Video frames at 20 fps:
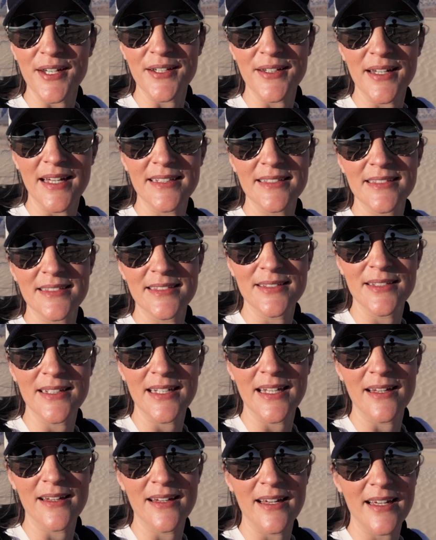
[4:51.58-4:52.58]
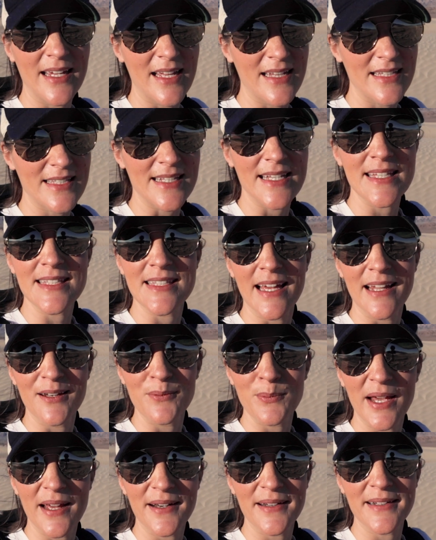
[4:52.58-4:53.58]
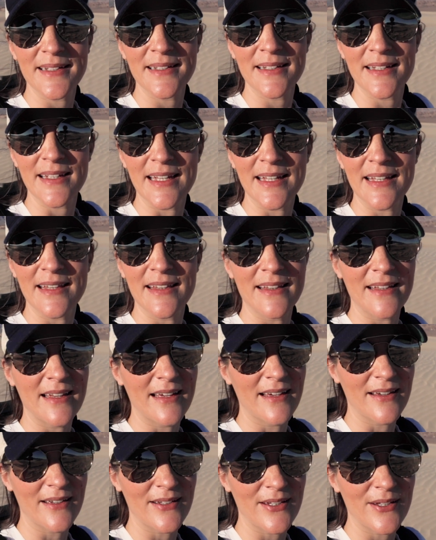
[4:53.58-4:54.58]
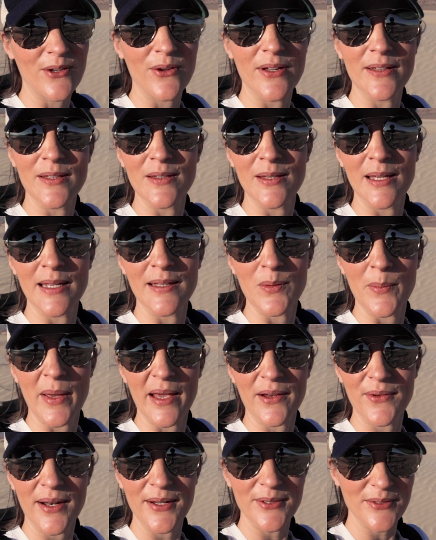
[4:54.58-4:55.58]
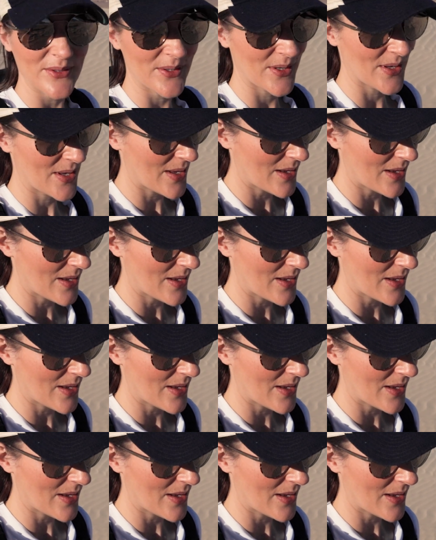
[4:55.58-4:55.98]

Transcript: very nice uh, against the sand pattern in uh, you know in the, in the background.